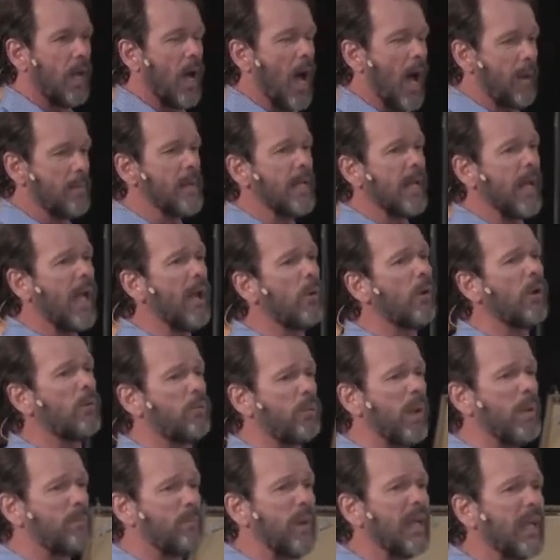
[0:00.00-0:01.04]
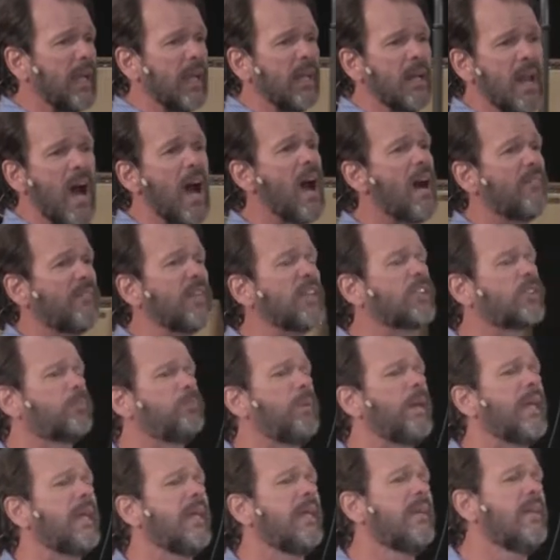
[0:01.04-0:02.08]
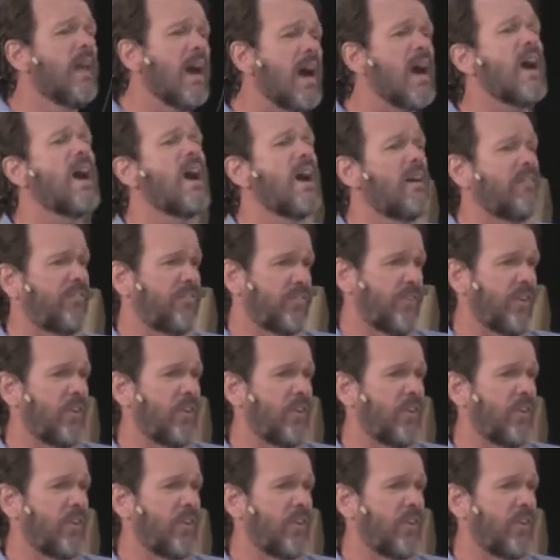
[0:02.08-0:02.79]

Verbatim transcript: I mean, it would be big enough. It's big enough